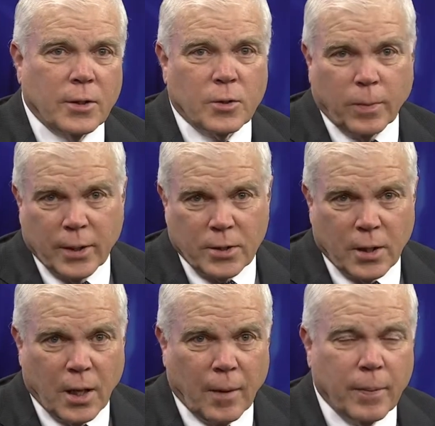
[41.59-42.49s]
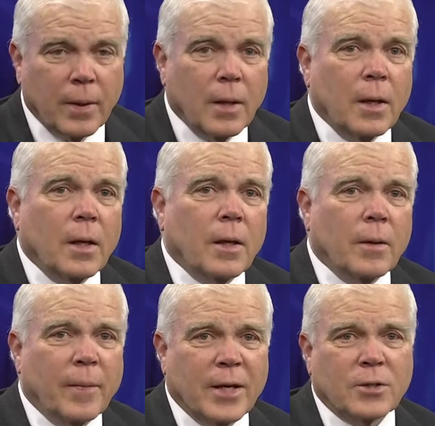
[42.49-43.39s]
and it splits up,
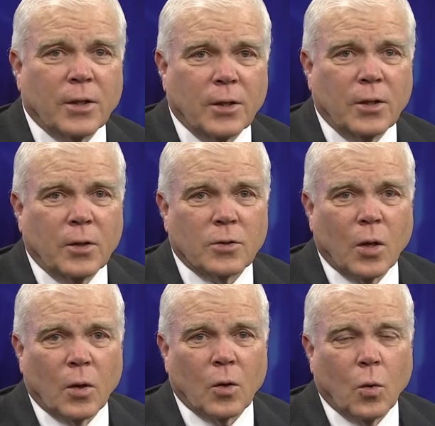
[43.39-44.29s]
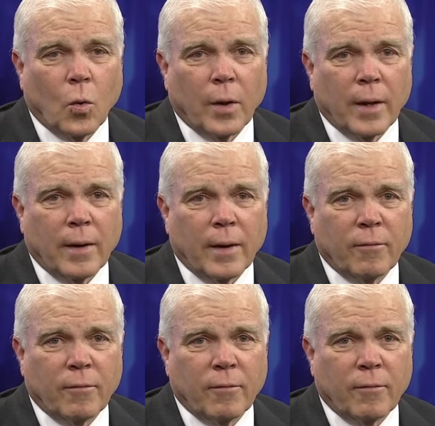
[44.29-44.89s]
the best thing to do is go to court.